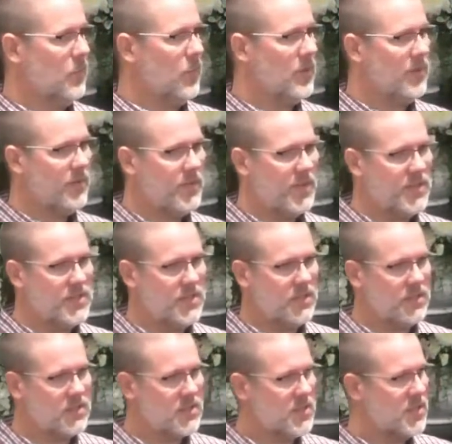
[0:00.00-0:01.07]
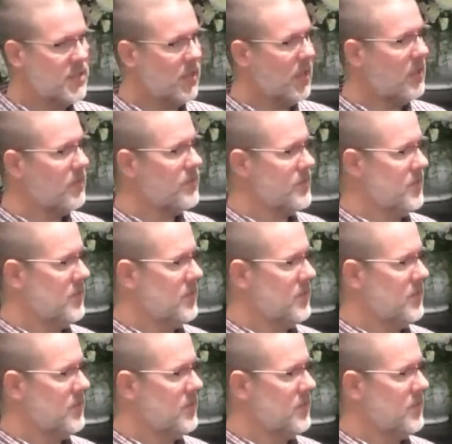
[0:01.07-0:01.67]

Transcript: One of the things he does is he loves